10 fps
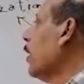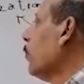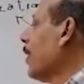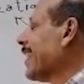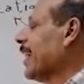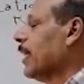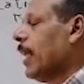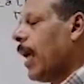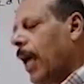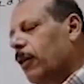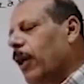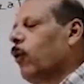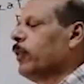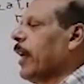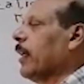muscle and the
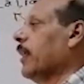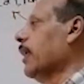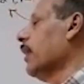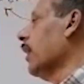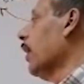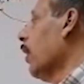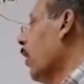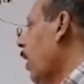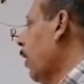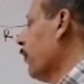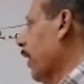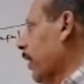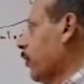contractility of the heart.